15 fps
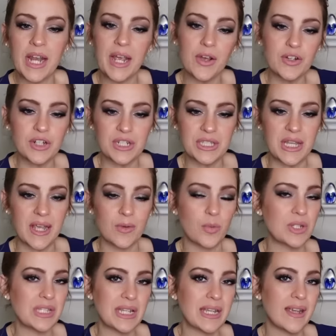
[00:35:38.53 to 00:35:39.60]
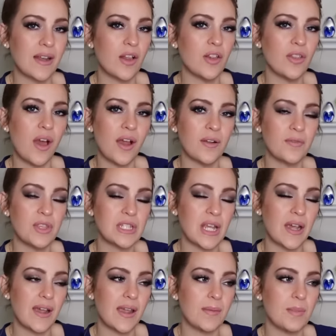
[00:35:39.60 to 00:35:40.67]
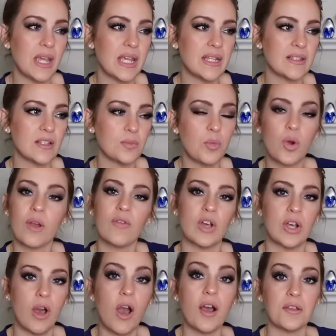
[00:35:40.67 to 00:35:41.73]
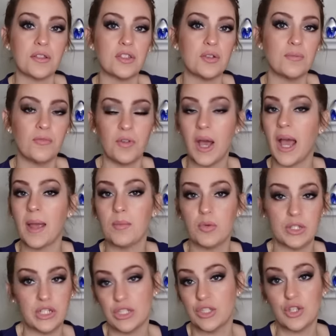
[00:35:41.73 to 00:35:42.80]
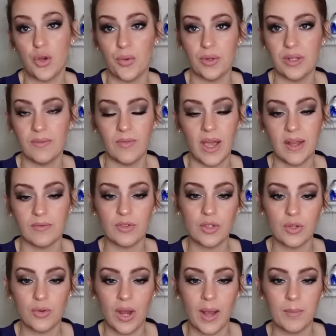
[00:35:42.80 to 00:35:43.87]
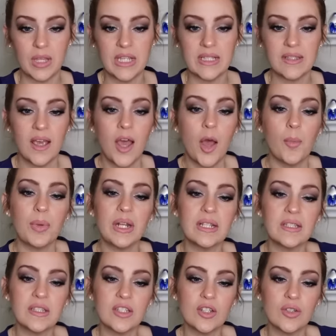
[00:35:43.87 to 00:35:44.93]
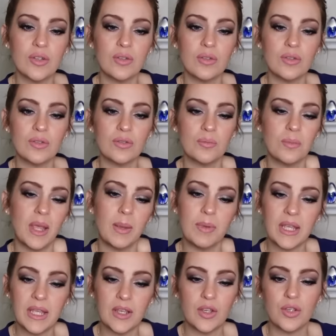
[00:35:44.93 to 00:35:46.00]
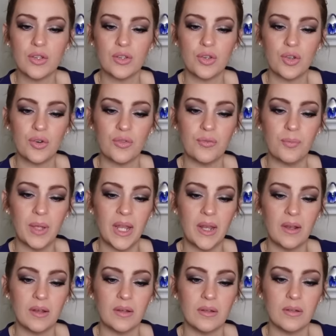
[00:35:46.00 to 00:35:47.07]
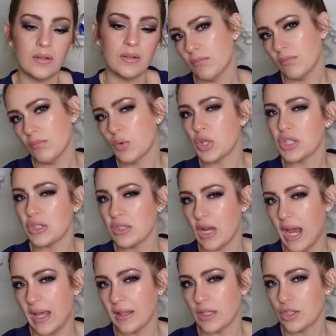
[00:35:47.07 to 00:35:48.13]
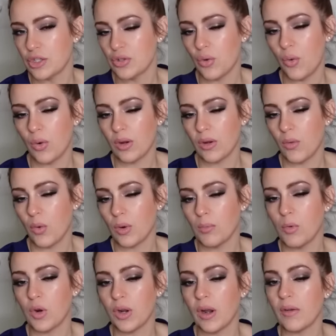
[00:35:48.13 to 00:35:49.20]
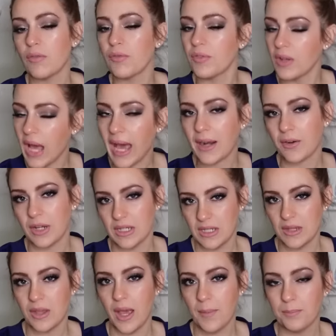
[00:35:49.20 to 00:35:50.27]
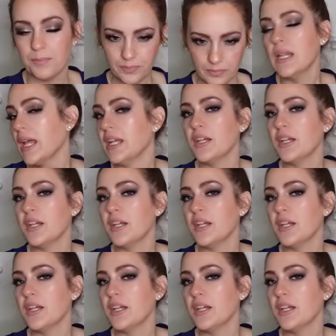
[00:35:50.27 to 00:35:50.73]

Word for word: understand once again, a lot of the time it's more of a costume vibe, which is totally fine for the Grammys, but it still maybe could have been more stylish or or more flattering to them. Lenny